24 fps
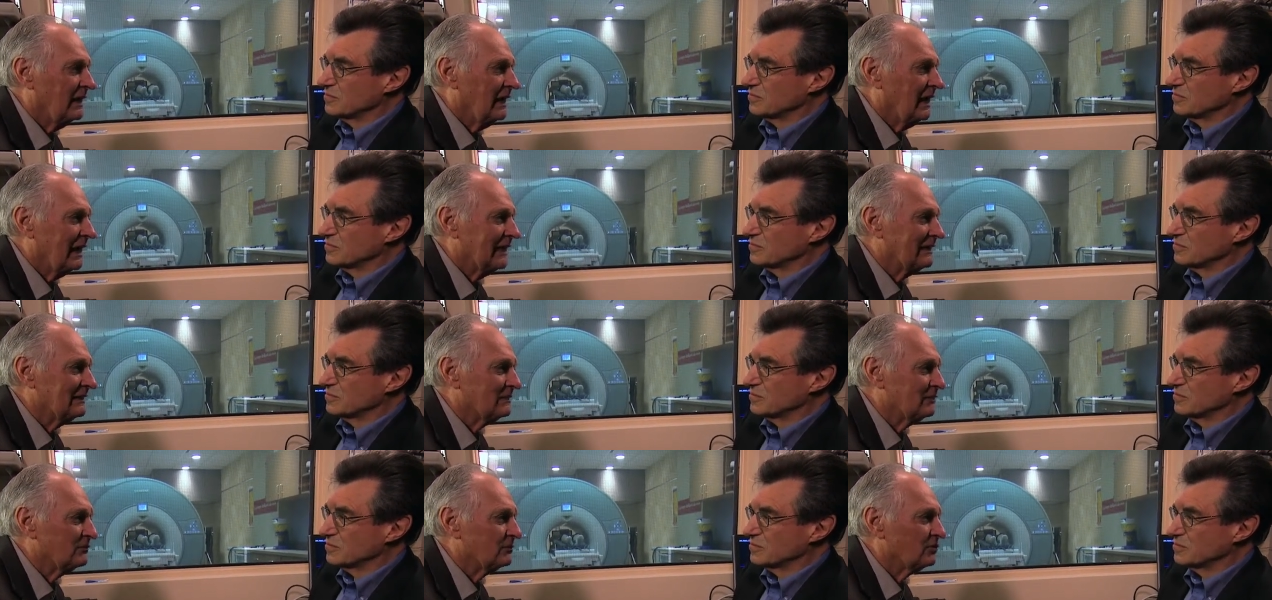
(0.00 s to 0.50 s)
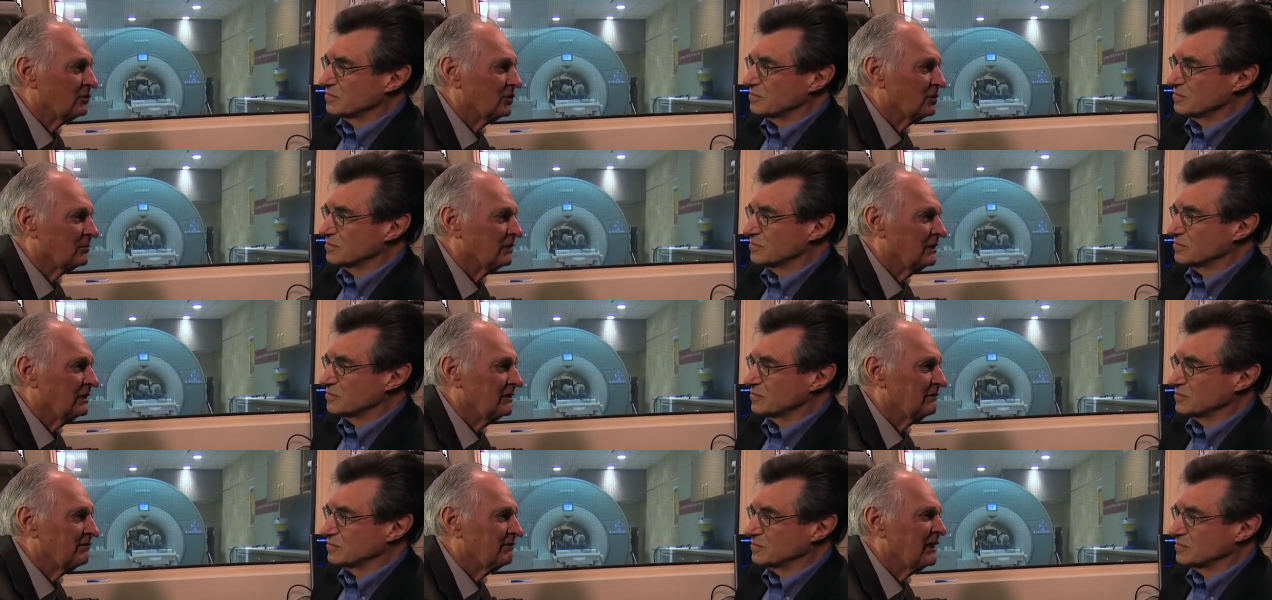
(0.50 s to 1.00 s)
Speaker 1: and
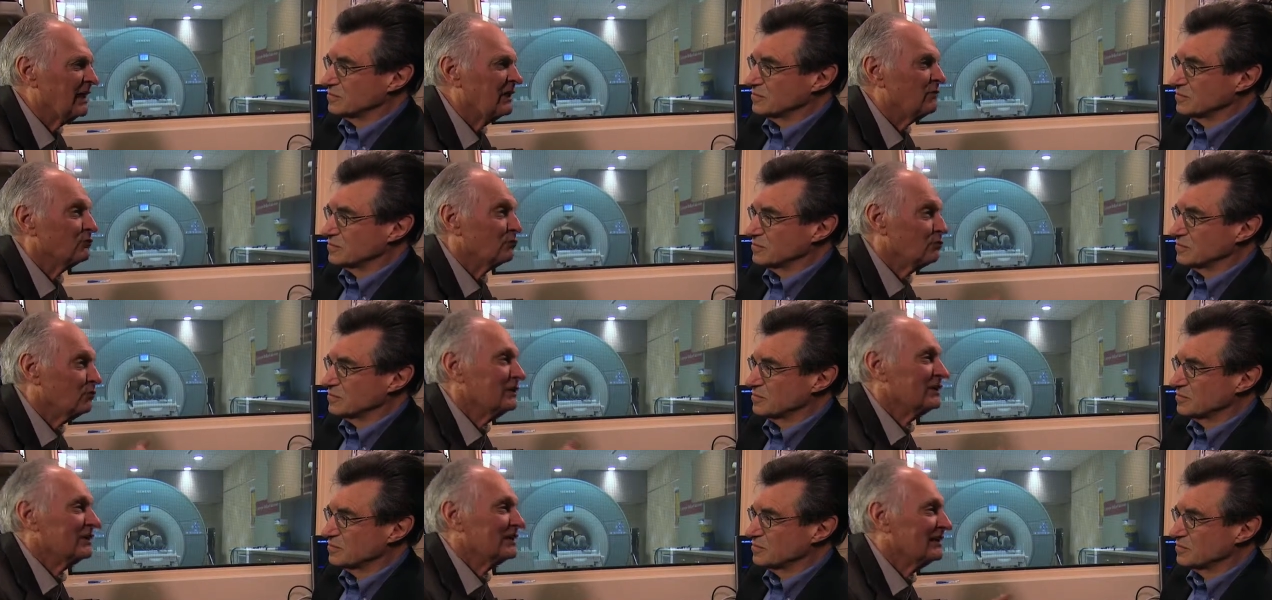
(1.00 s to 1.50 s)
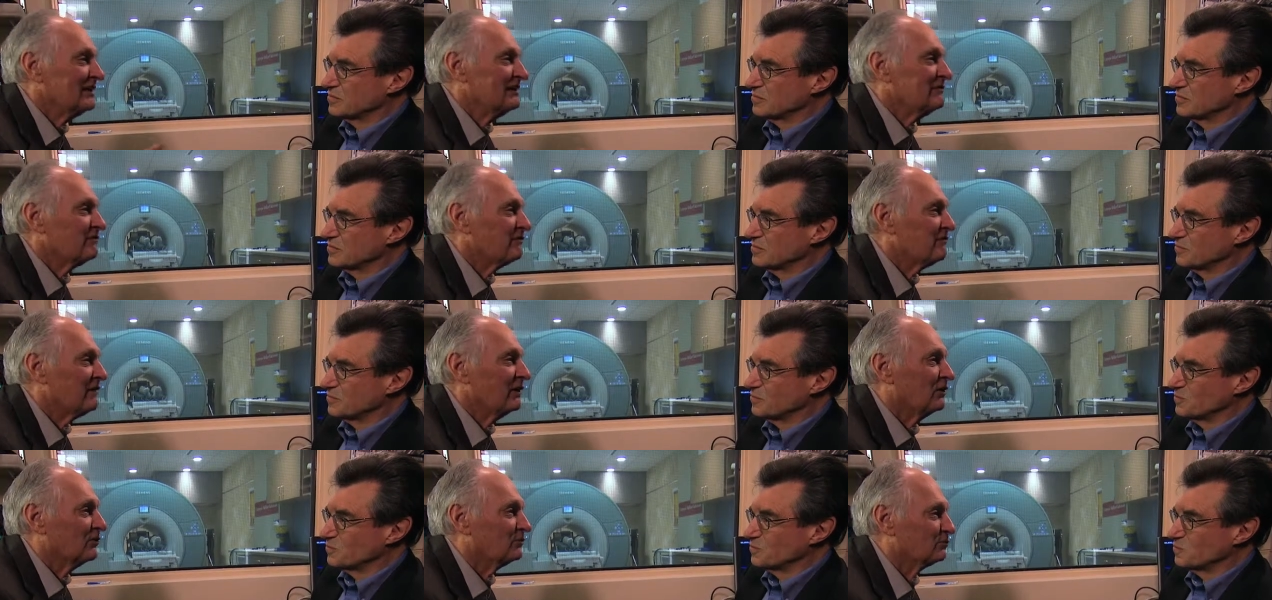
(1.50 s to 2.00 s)
determine if they really
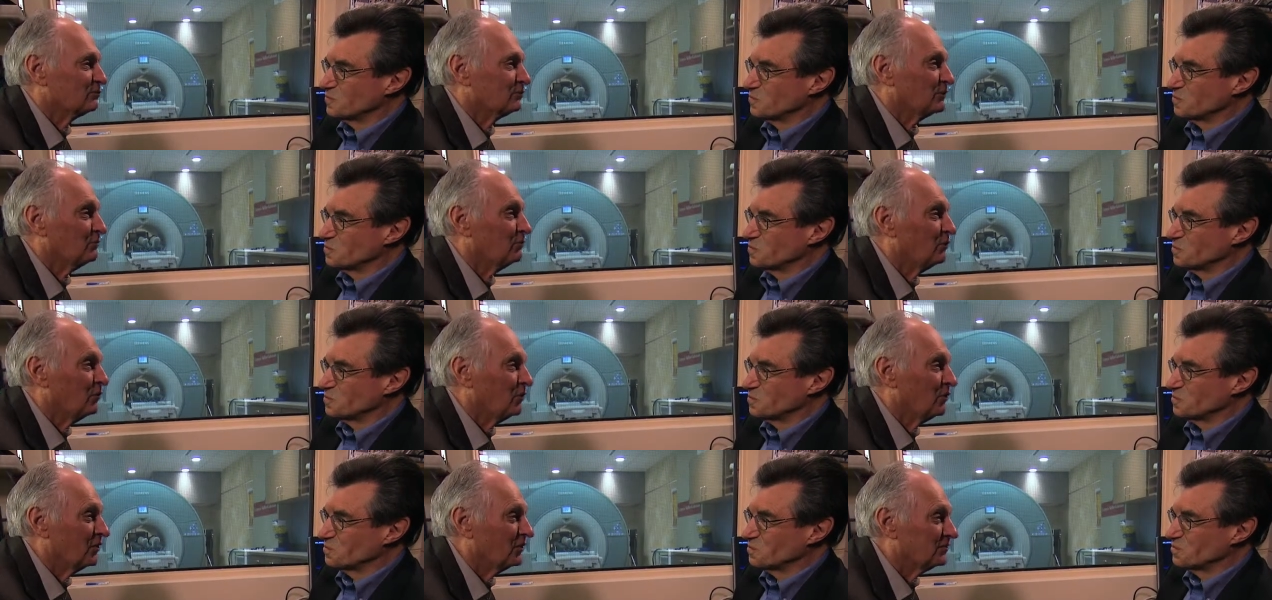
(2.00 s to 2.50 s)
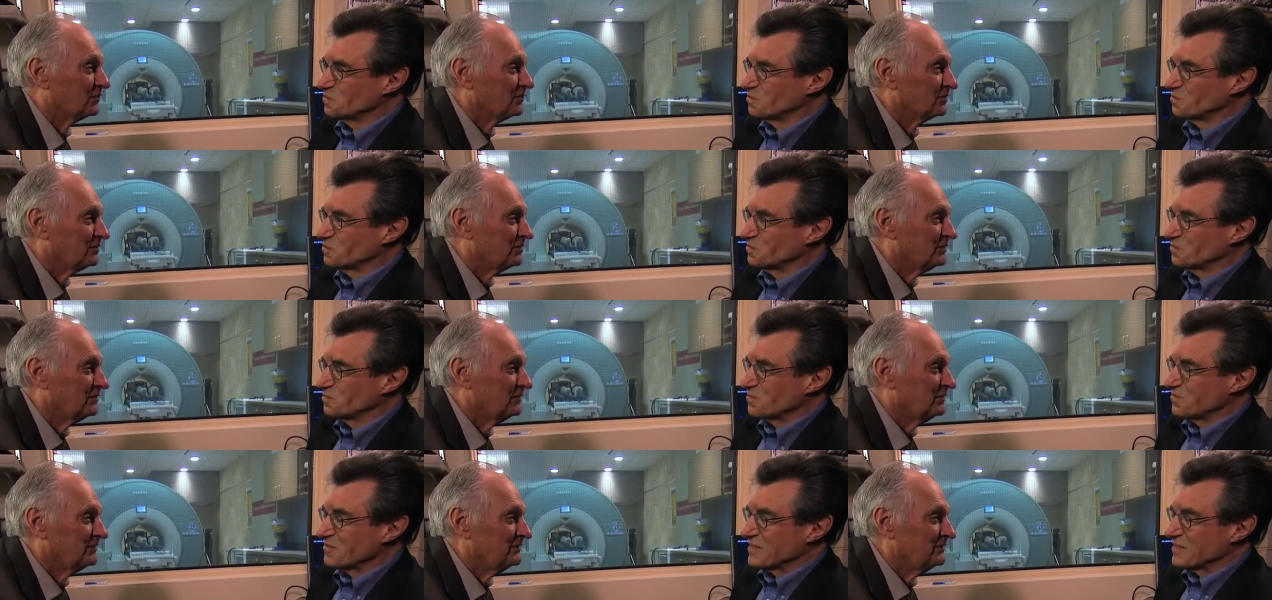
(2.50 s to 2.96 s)
felt remorse?